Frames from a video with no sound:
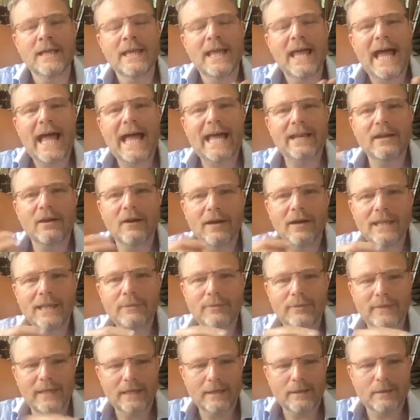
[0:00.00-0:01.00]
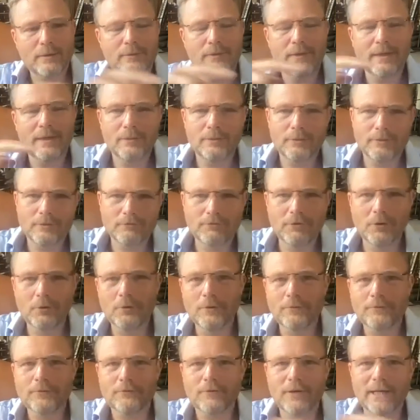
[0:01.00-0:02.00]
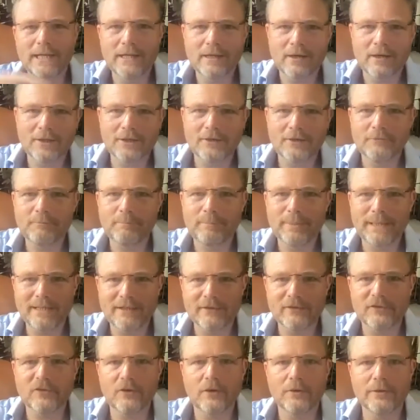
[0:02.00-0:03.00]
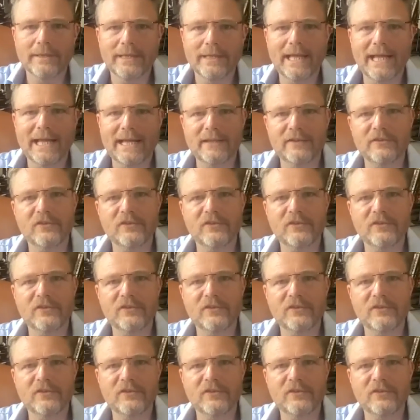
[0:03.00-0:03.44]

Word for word: And I think that the rule of three kind of builds on that.